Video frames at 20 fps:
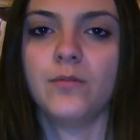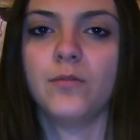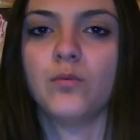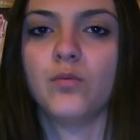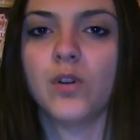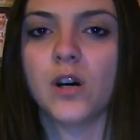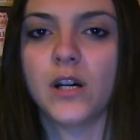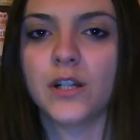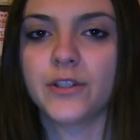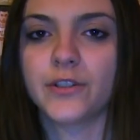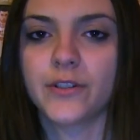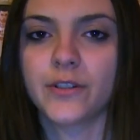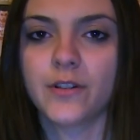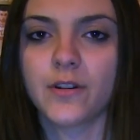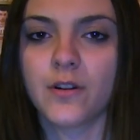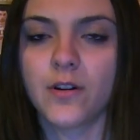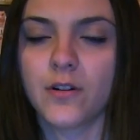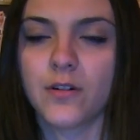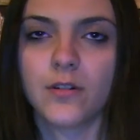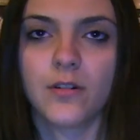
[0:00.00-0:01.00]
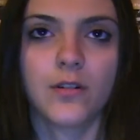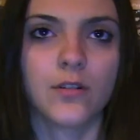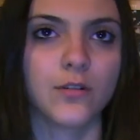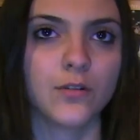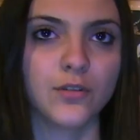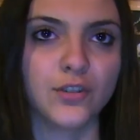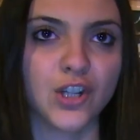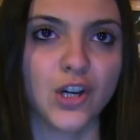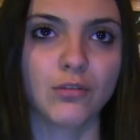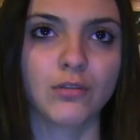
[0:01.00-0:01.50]
who watch
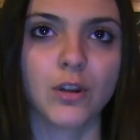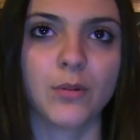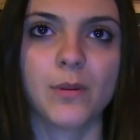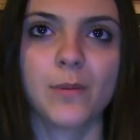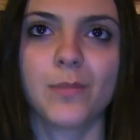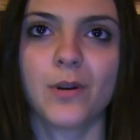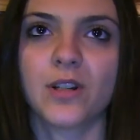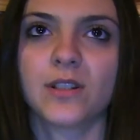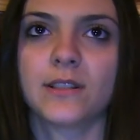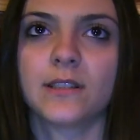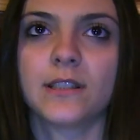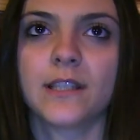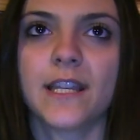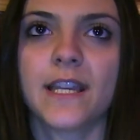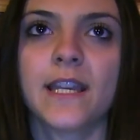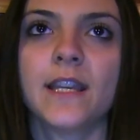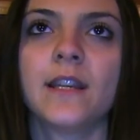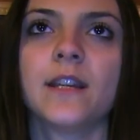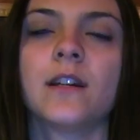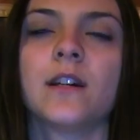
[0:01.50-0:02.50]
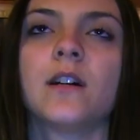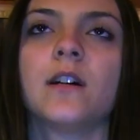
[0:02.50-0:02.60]
don't know me personally,